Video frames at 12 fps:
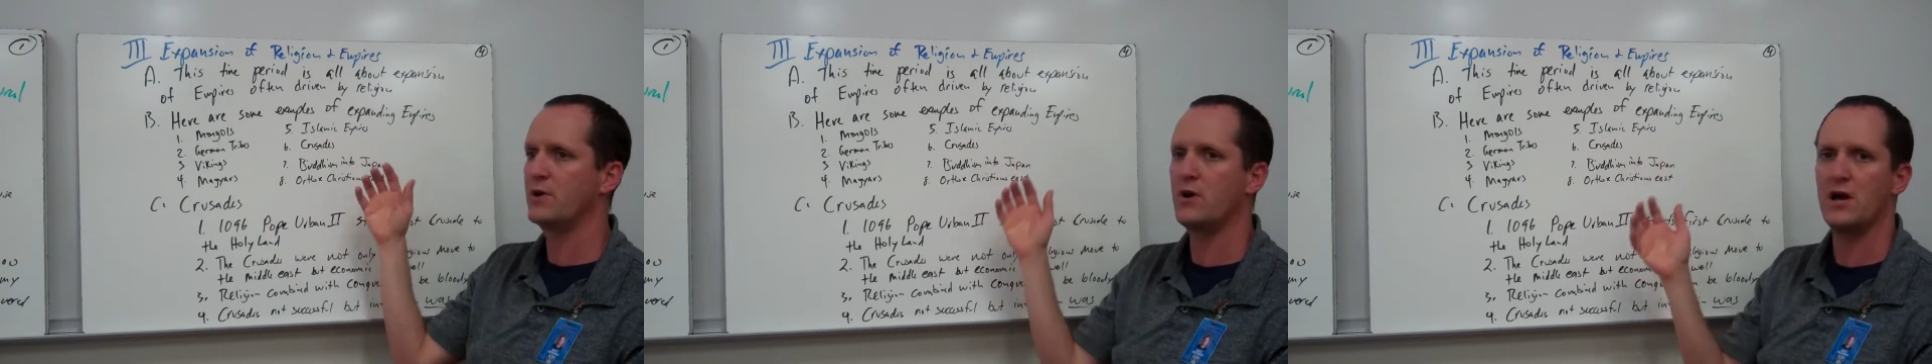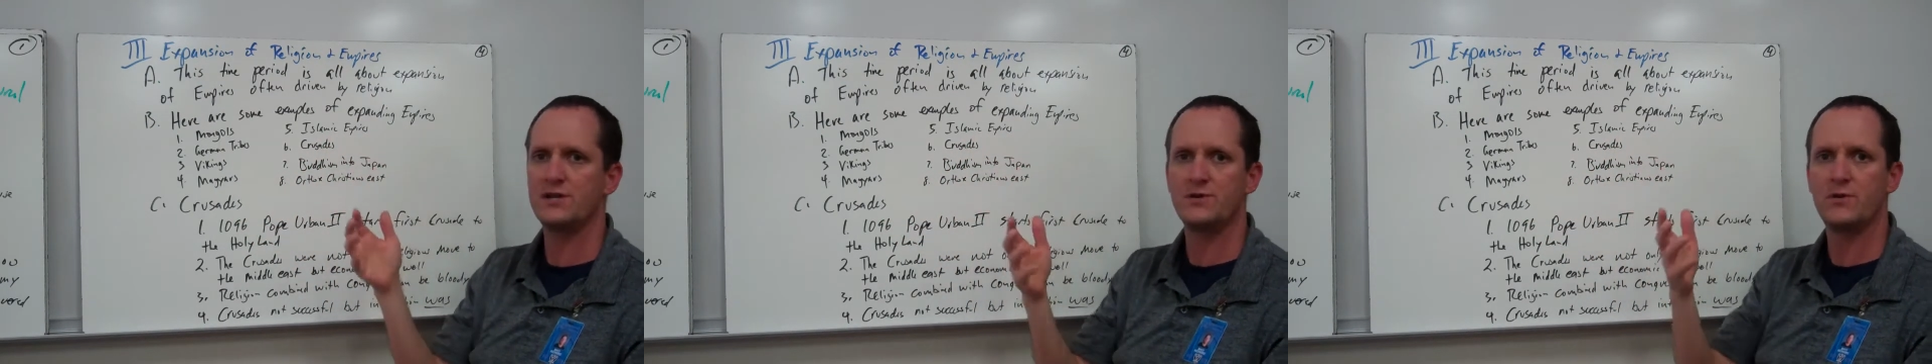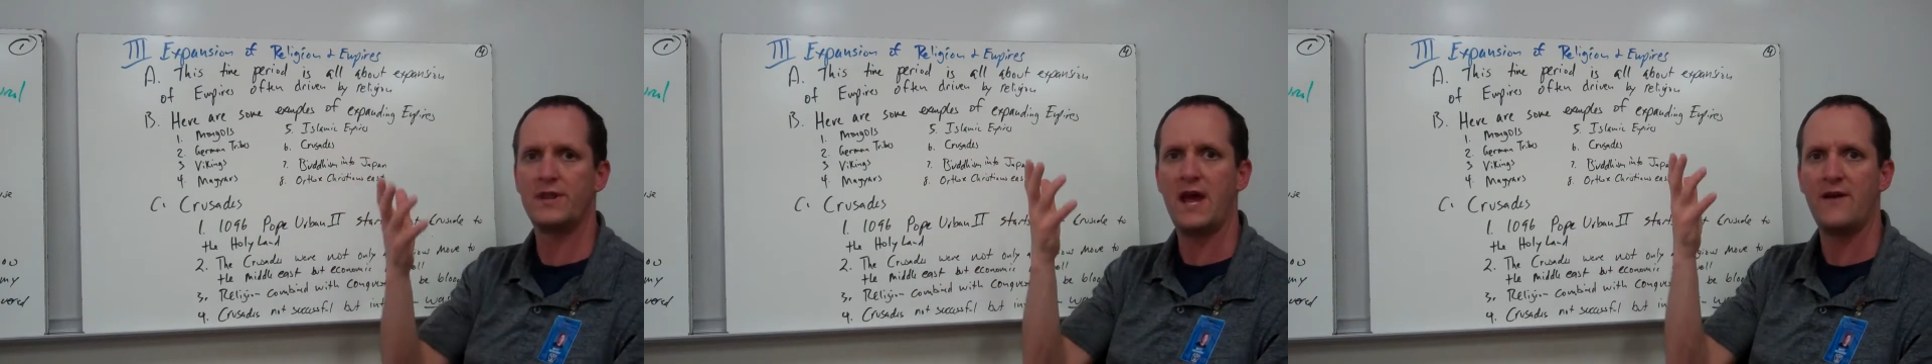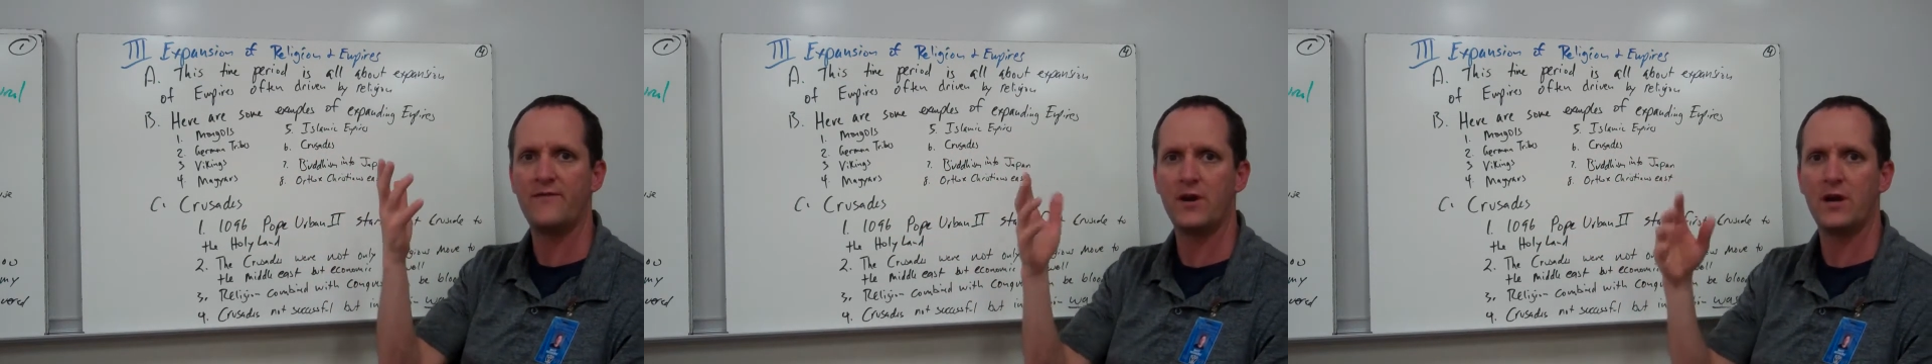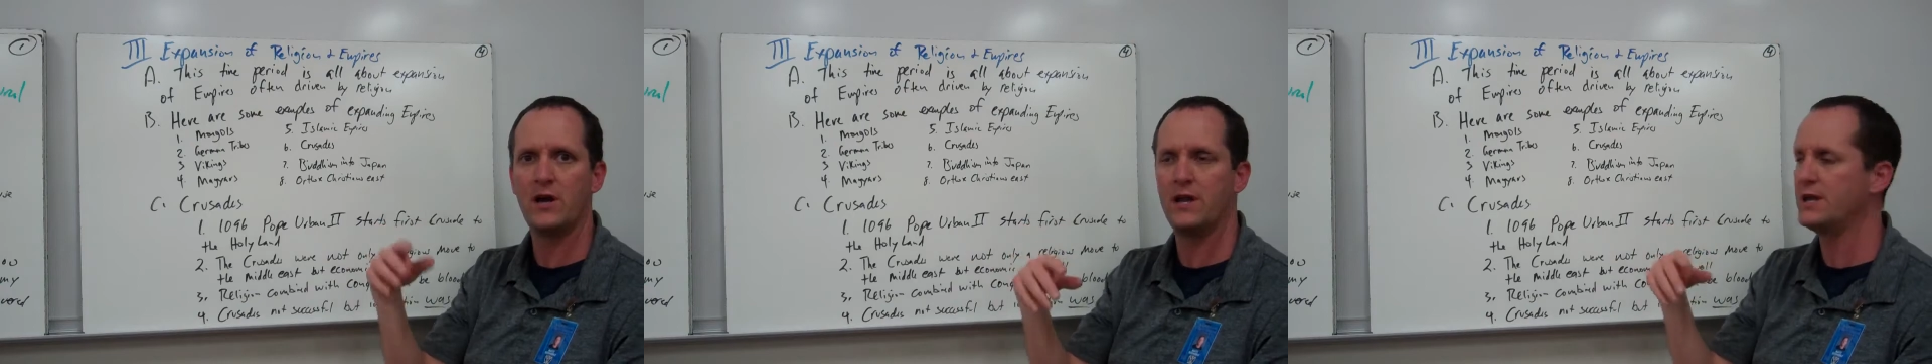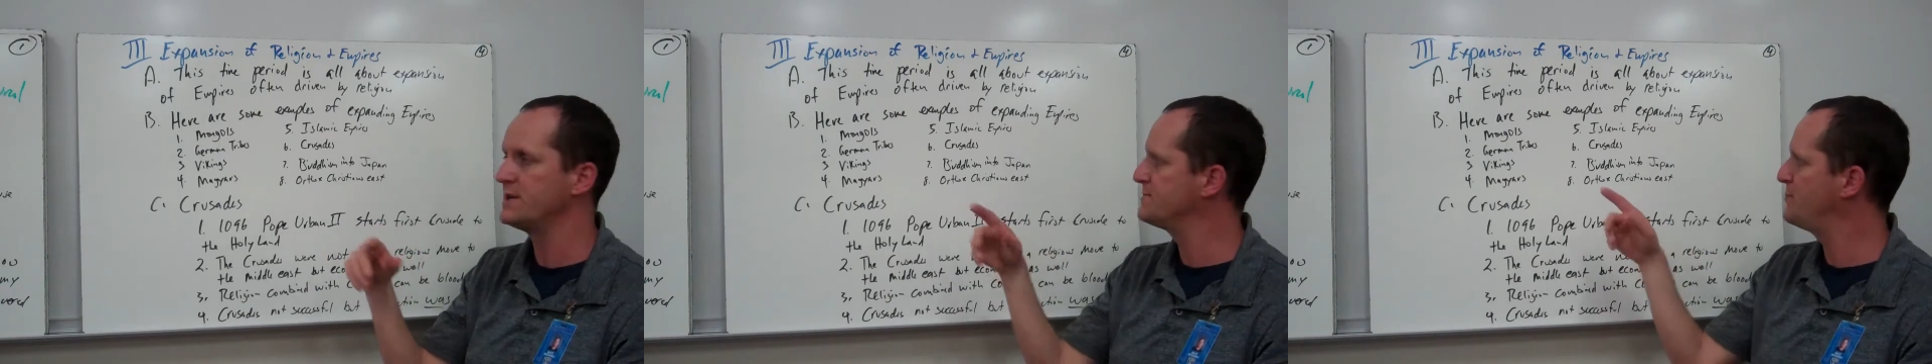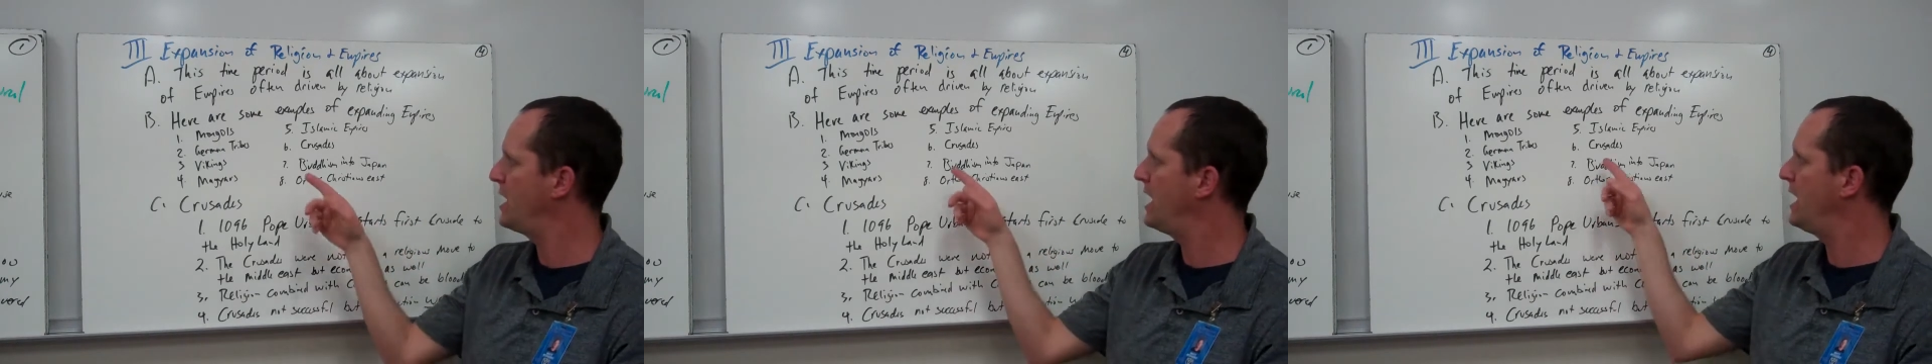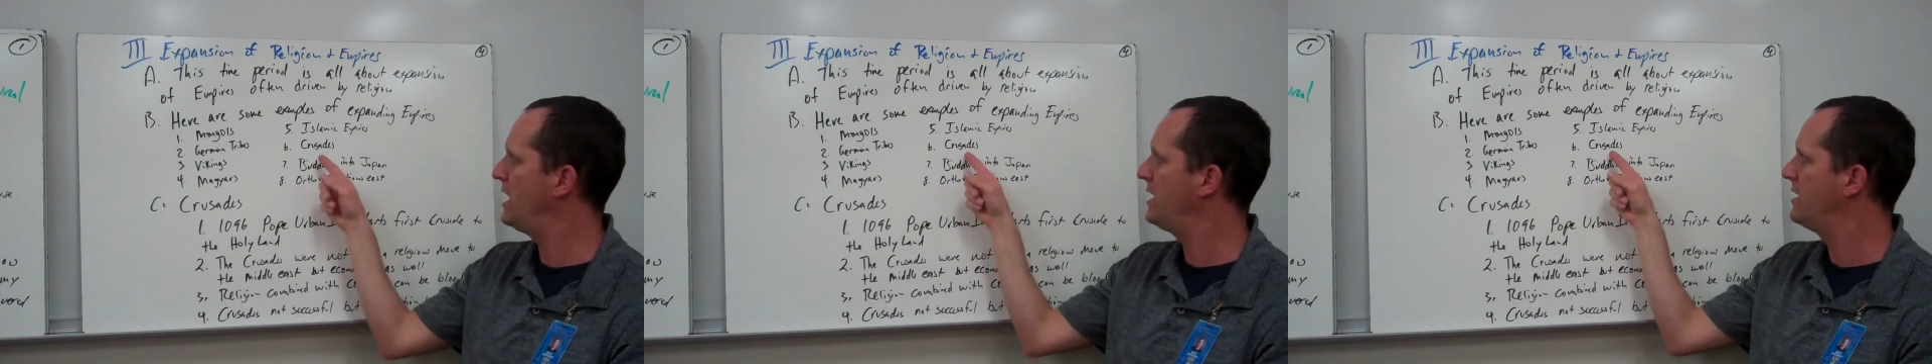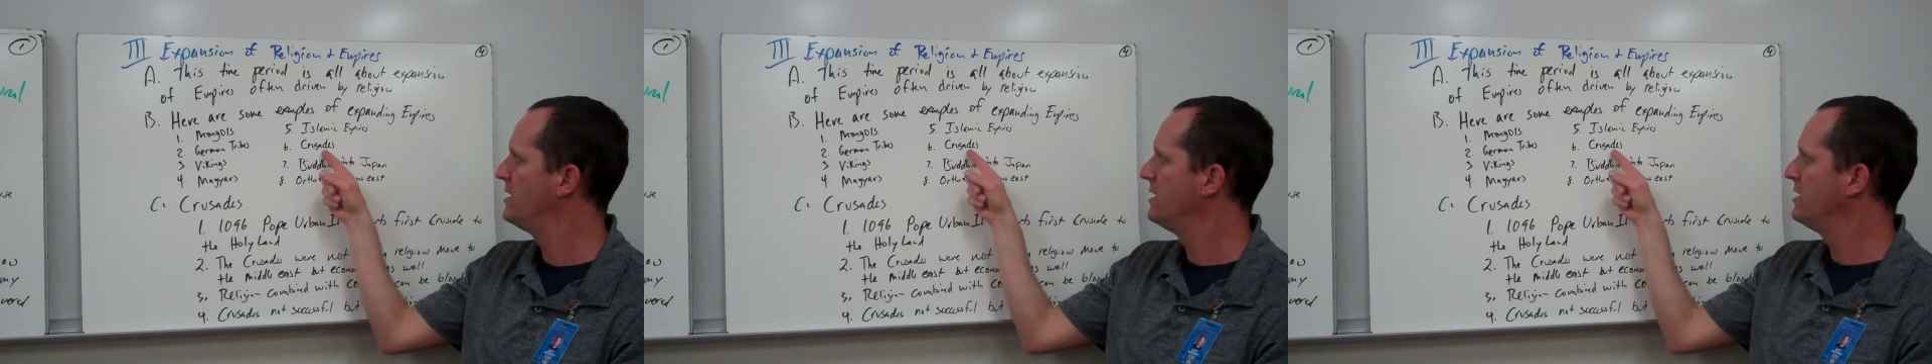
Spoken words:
across North Africa and into Spain.